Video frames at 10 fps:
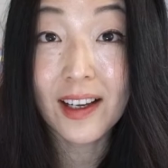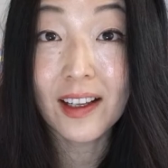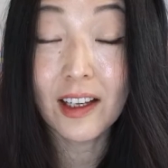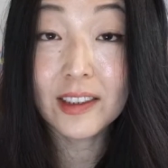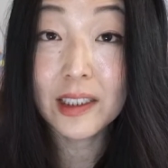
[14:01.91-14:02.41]

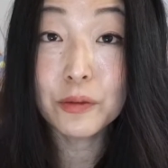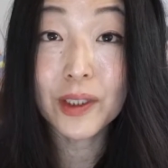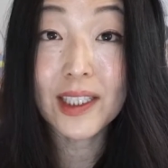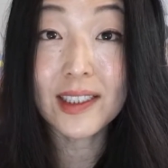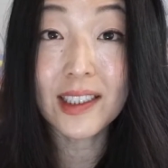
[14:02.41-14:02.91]
A lot of times
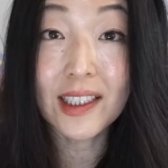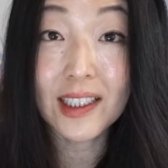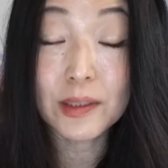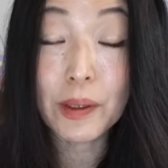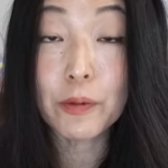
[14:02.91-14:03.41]
what I see
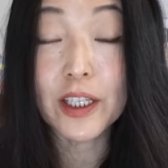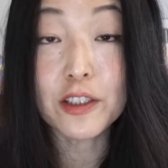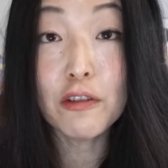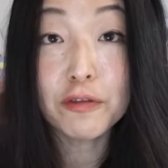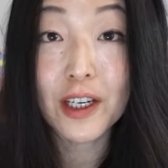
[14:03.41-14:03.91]
is people get
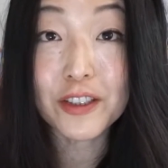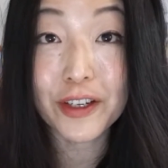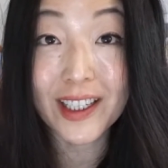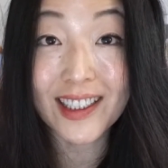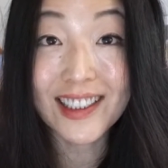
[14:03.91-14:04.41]
so
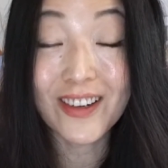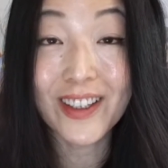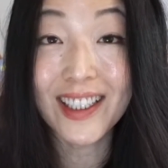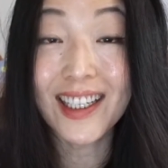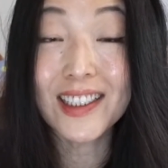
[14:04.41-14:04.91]
frustrated, so
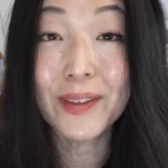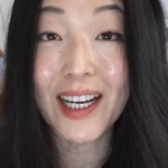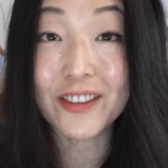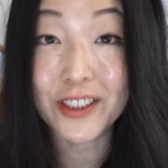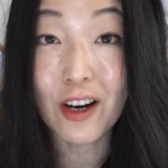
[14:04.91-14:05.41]
when the husband
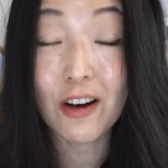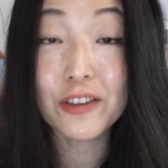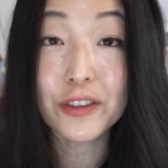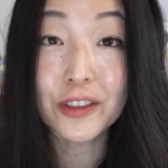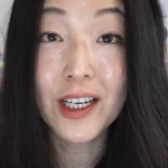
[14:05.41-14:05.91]
actually
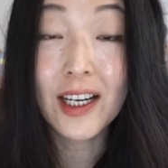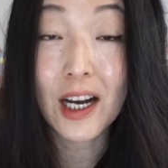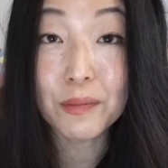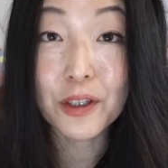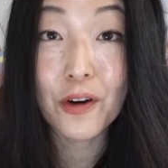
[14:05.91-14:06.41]
calls or
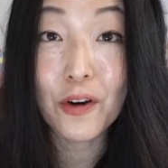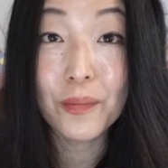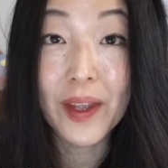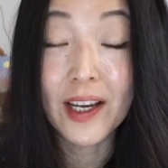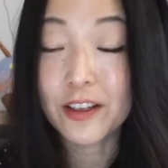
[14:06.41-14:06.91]
comes
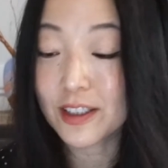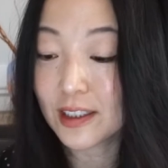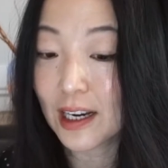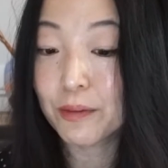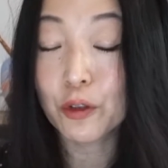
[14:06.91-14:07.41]
home, you
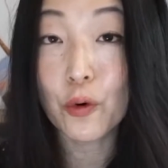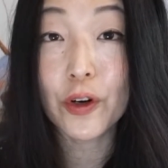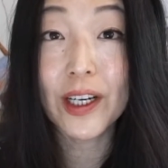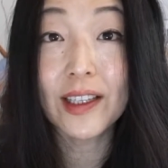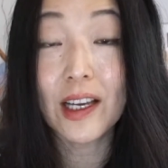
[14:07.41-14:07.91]
slam the
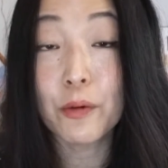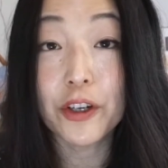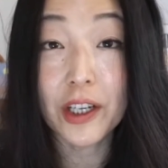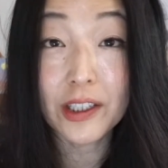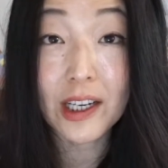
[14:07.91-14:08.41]
door in them
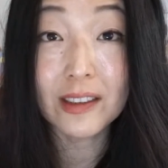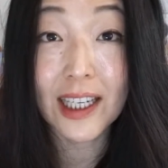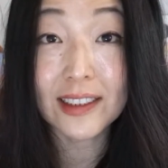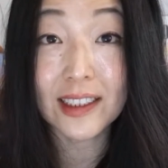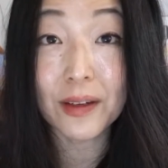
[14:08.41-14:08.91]
or you yell
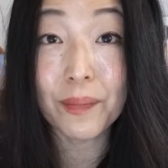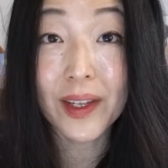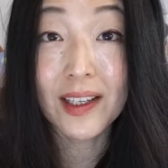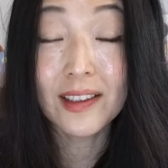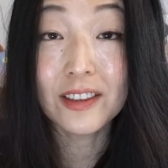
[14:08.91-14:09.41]
at them.
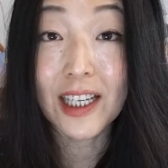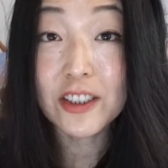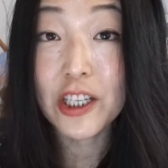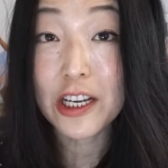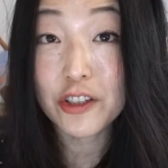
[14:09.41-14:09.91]
So
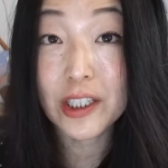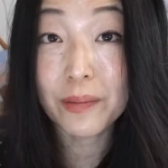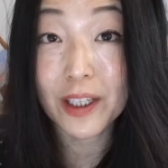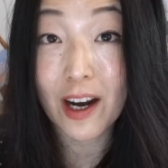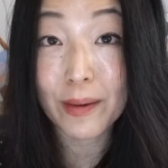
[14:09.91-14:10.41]
that's teaching
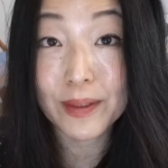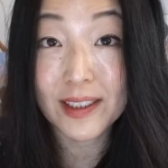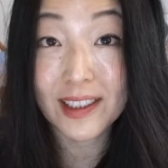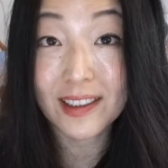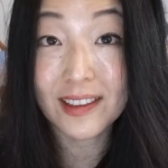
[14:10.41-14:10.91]
them the
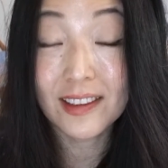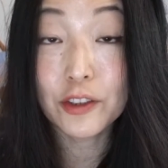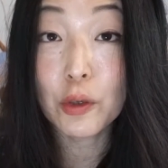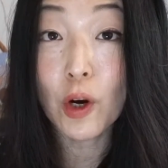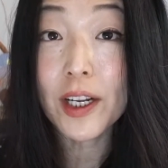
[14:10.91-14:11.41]
opposite.
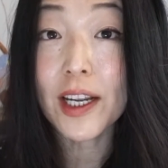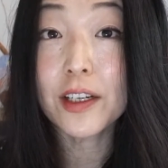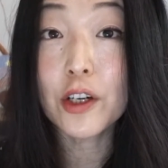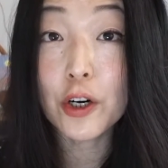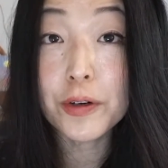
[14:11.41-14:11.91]
So you want to
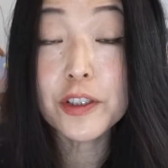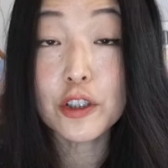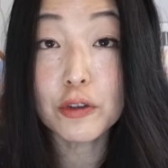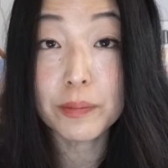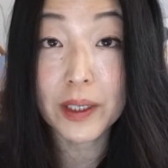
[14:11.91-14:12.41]
encourage
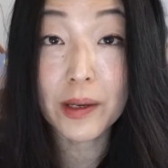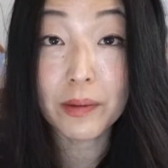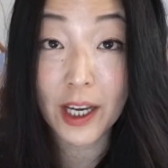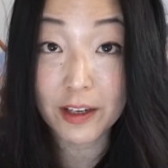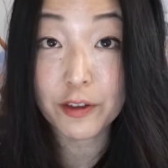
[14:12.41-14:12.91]
those
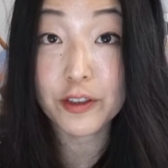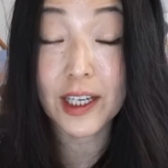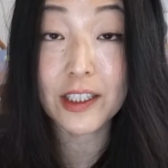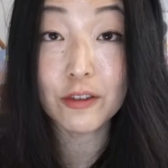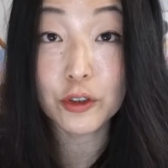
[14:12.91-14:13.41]
behaviors
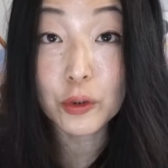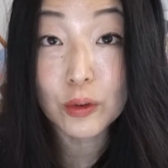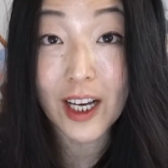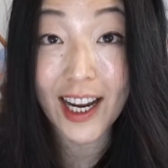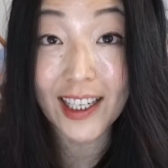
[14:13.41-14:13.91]
that you do
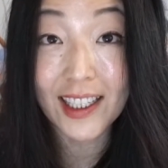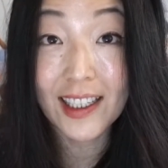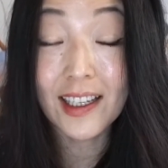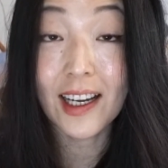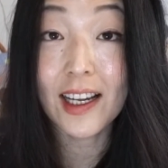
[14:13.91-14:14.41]
like
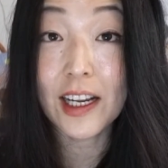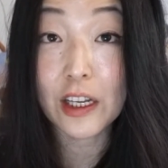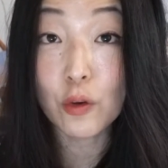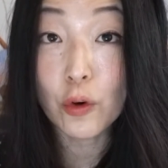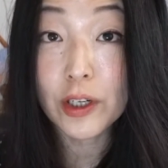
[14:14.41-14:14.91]
and
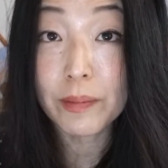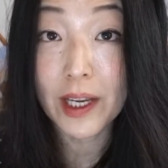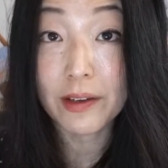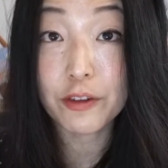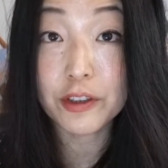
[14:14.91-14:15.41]
ignore the
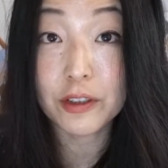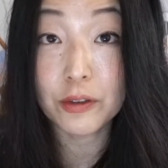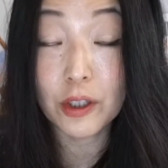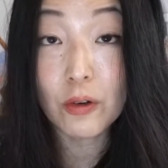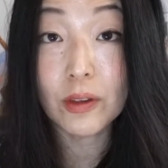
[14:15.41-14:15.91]
behaviors
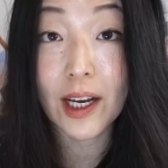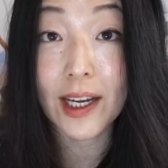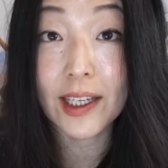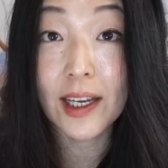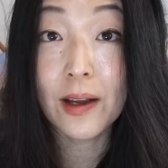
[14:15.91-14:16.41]
you don't
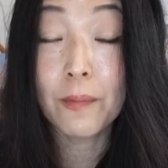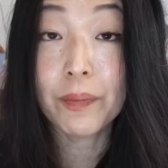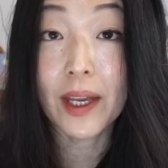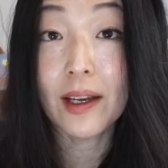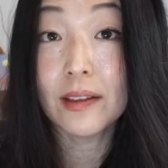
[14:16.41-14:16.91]
like.
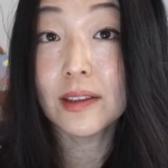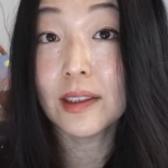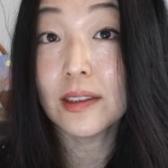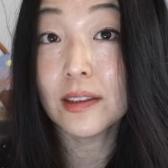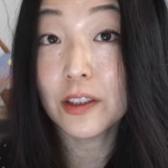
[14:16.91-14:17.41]
And
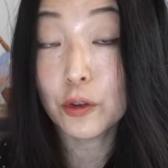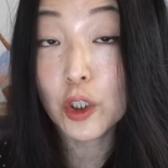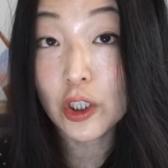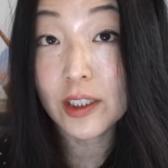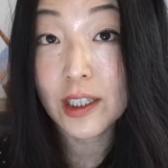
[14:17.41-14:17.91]
you
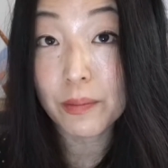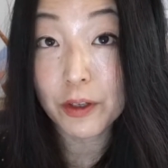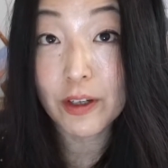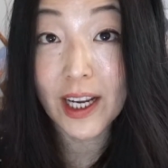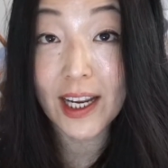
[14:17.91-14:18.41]
could
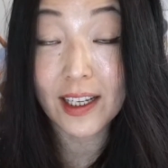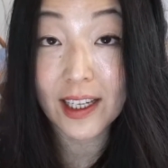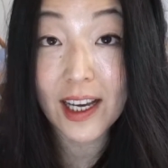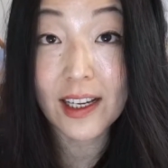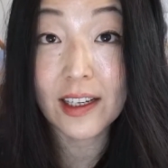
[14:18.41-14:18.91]
communicate
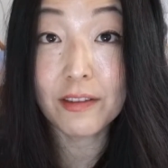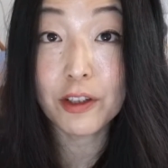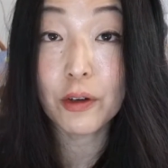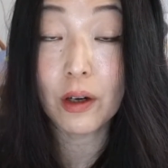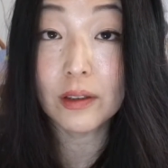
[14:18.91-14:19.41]
again if
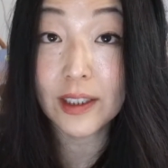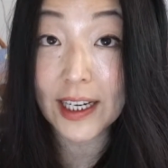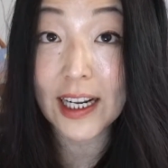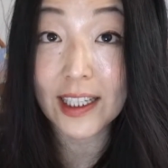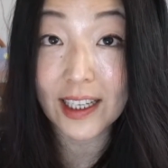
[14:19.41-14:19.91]
they're
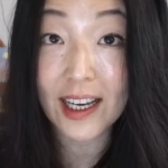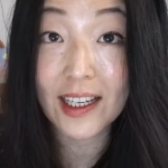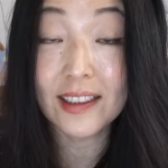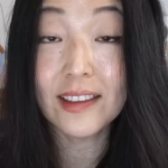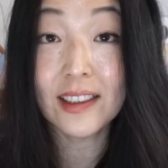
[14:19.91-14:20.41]
late
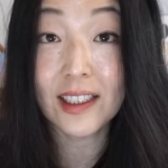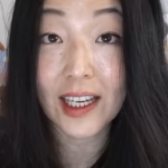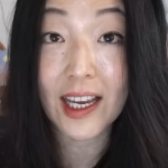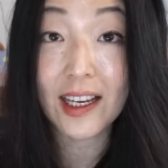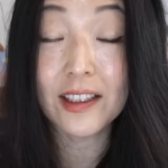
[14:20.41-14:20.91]
again and
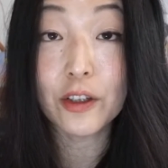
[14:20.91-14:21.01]
again.